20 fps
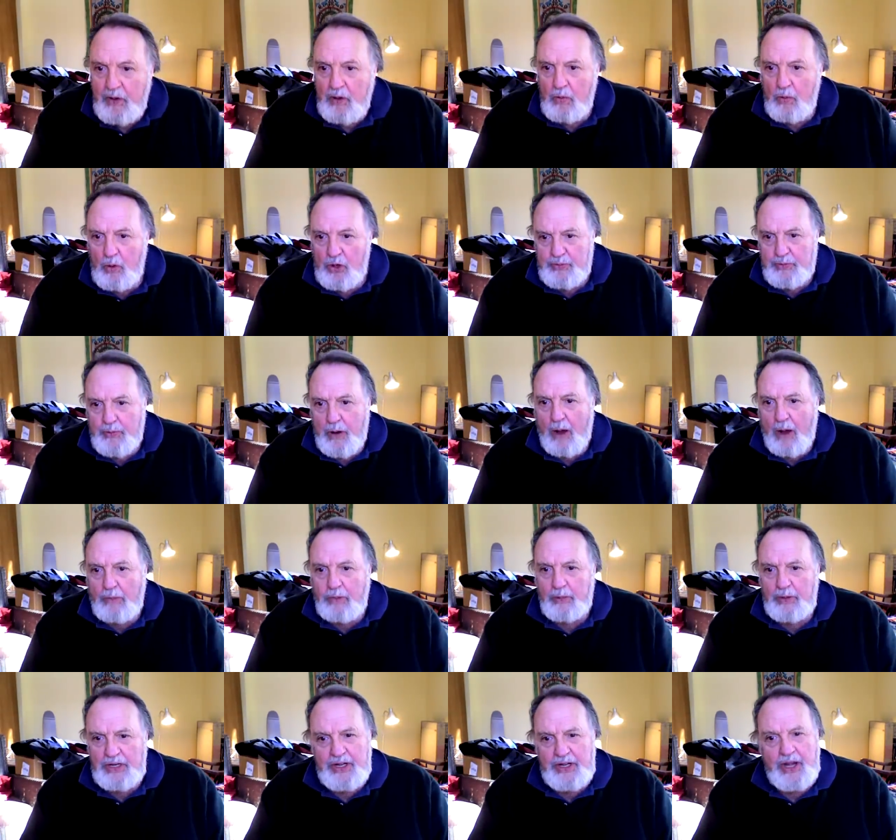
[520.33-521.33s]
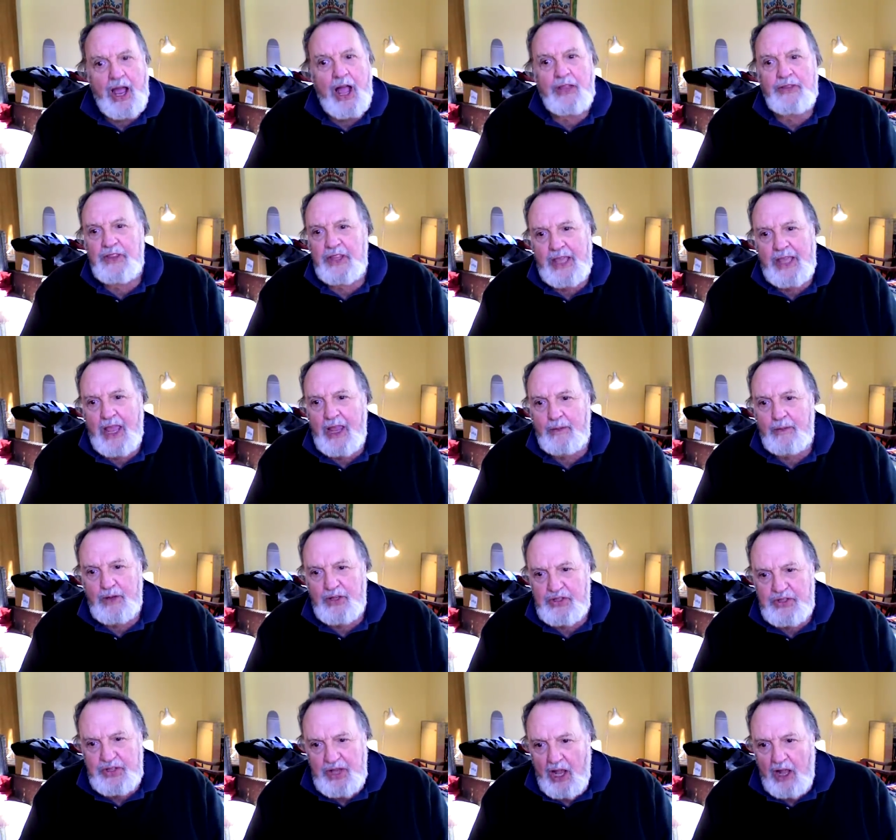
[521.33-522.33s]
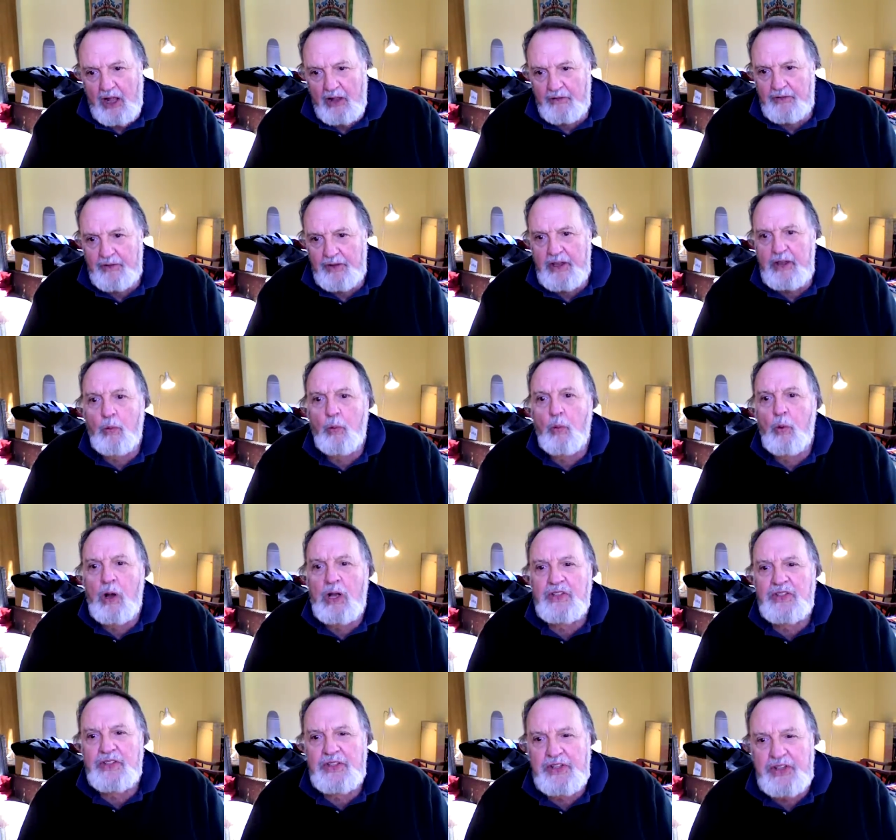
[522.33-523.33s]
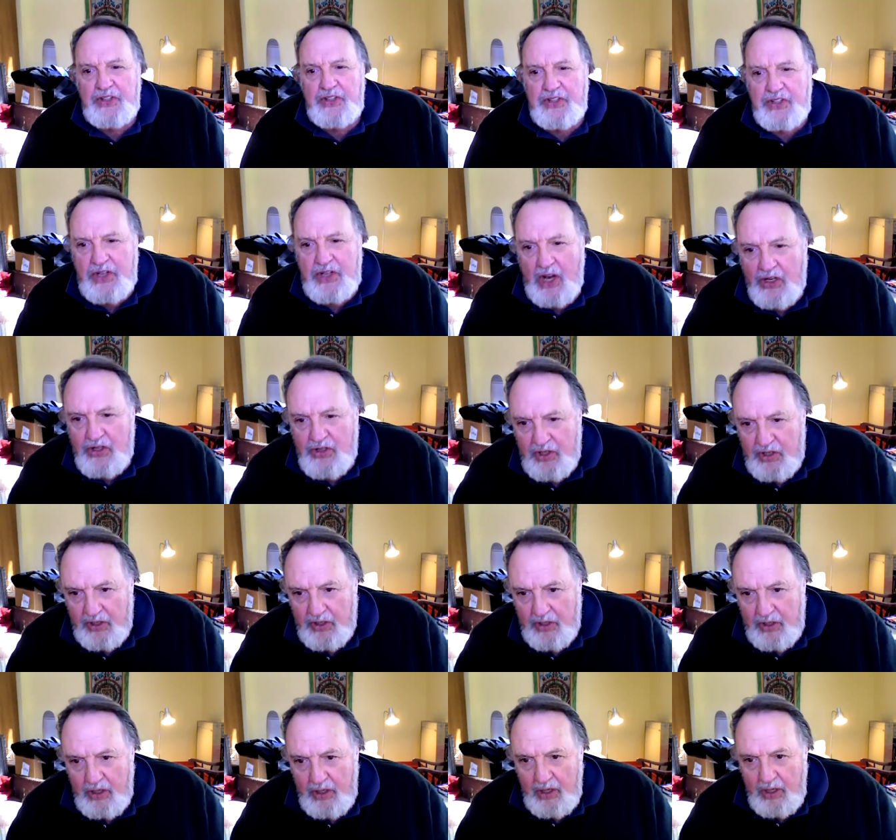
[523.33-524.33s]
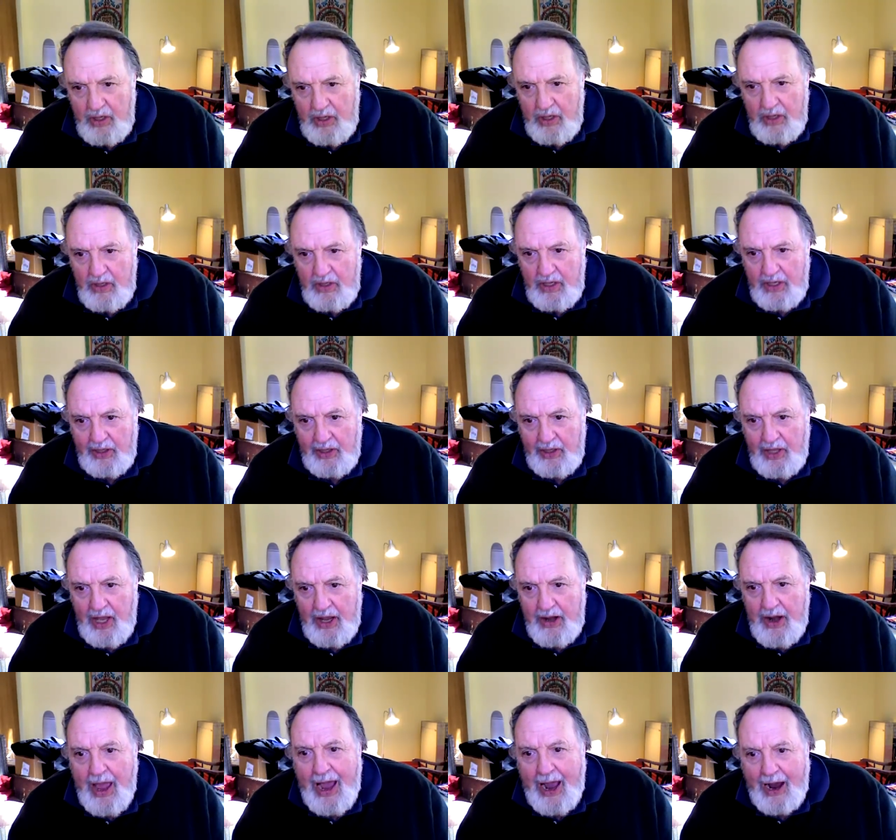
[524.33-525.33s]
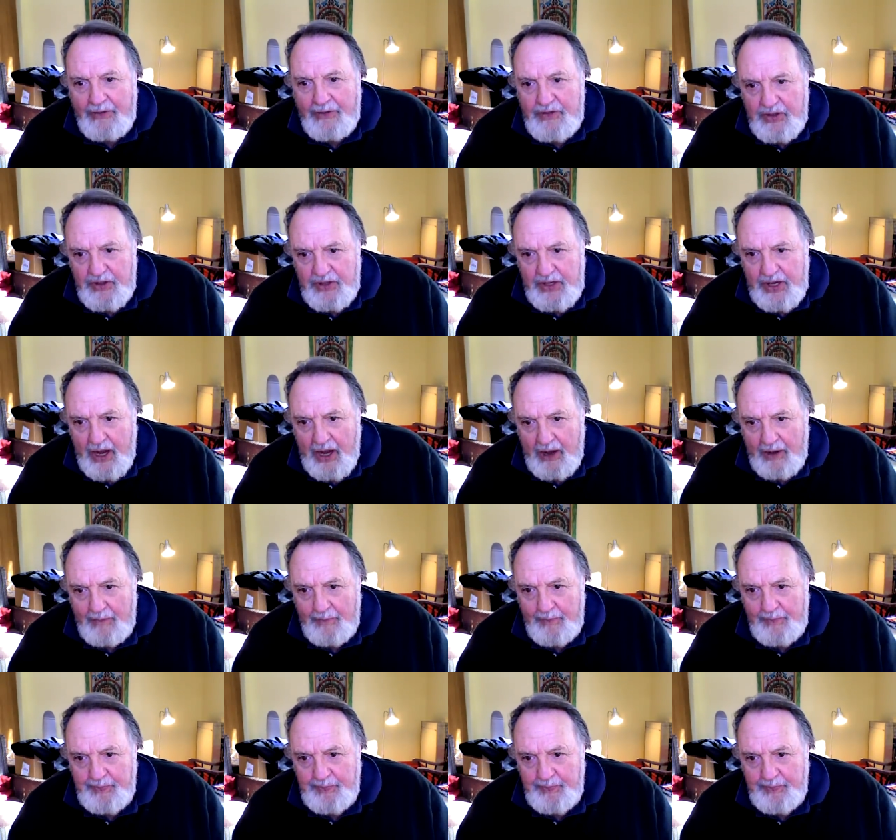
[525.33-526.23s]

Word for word: was probably not the game itself, it was the discussion that led after the game.